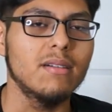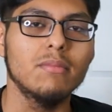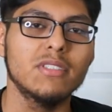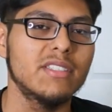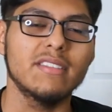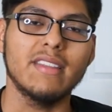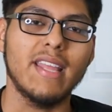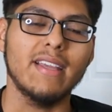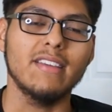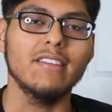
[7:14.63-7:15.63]
which isn't
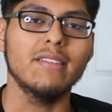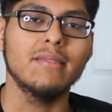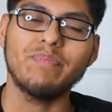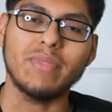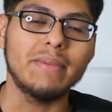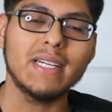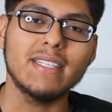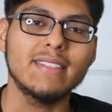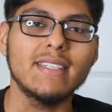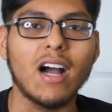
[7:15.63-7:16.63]
that good. I'm not
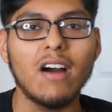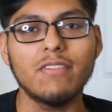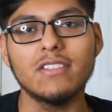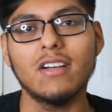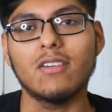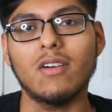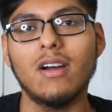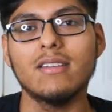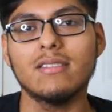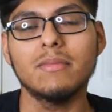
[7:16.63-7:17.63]
gonna take offers on
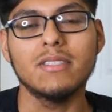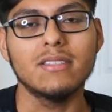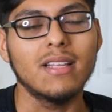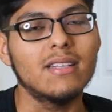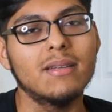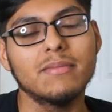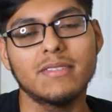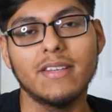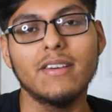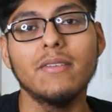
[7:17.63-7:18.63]
Crocs. I'm gonna just let them
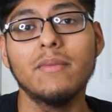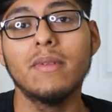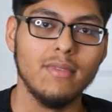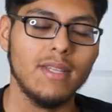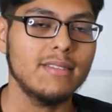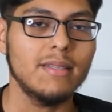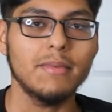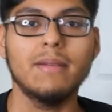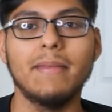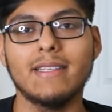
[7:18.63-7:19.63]
sell. That's how I'm
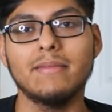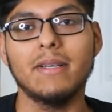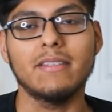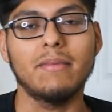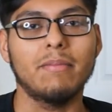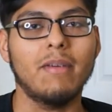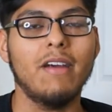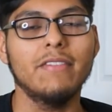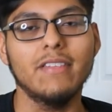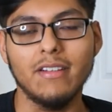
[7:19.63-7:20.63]
gonna maximize on my
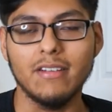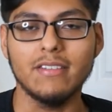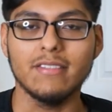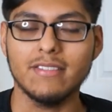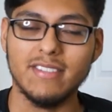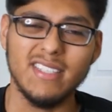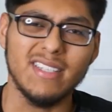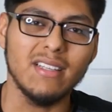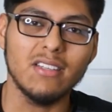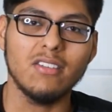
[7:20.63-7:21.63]
profit. They're gonna
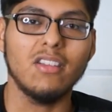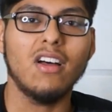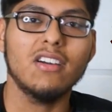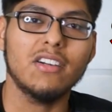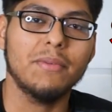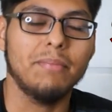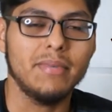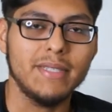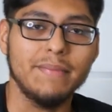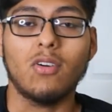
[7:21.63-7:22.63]
sit a little longer,
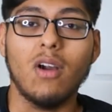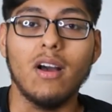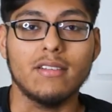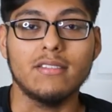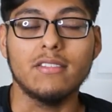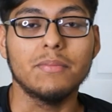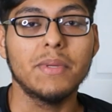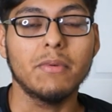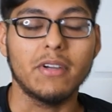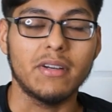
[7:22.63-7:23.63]
but Crocs,
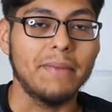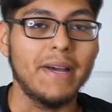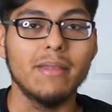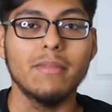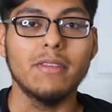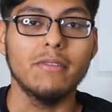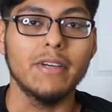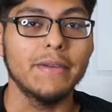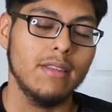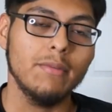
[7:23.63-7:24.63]
people are gonna buy them either
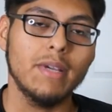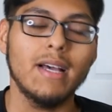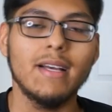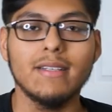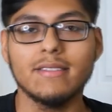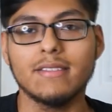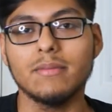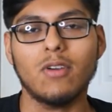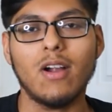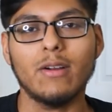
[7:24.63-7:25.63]
way. Then we got
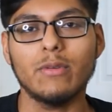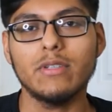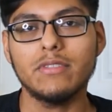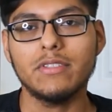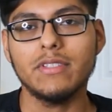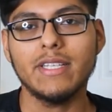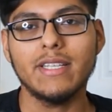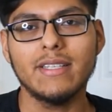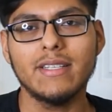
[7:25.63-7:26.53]
some Croc Real Treat